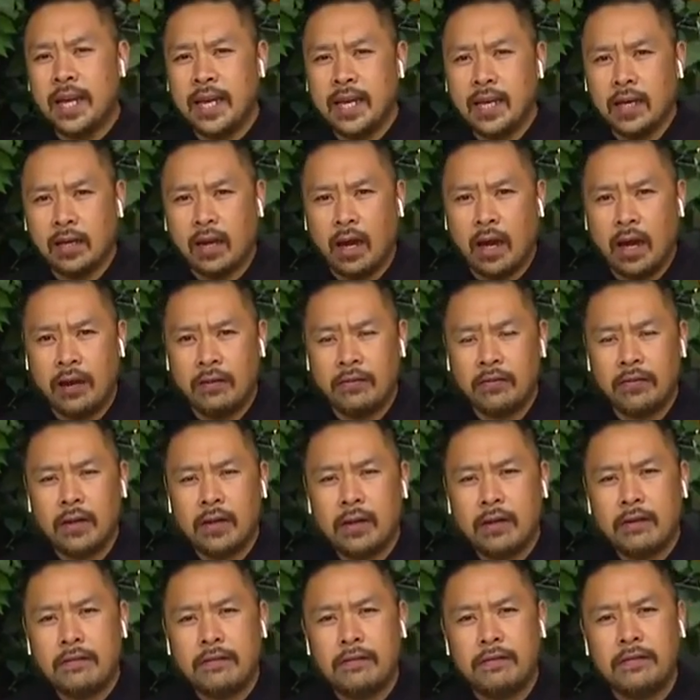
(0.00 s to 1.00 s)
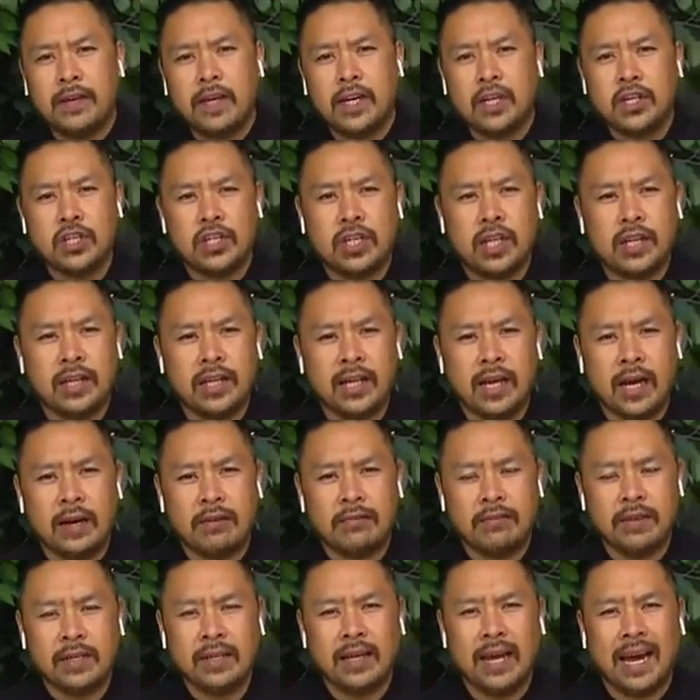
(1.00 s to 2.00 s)
take it off, finish it in the
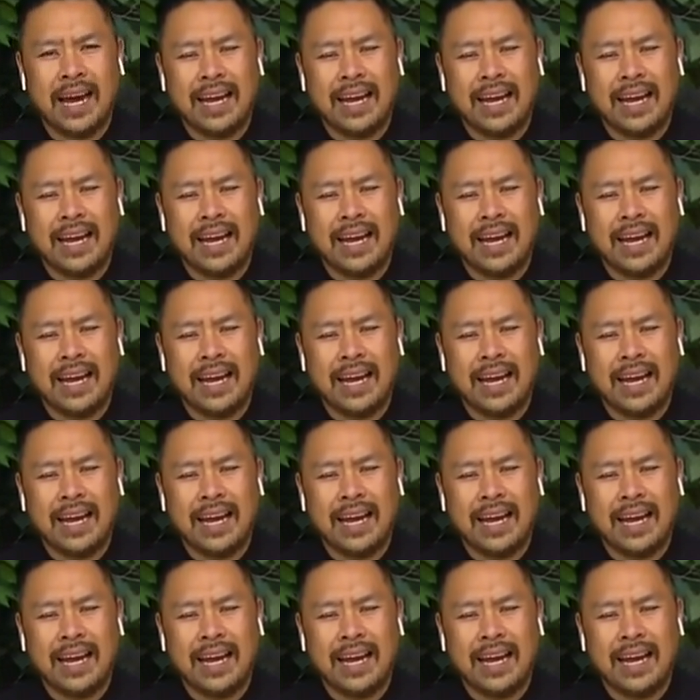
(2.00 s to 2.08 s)
oven.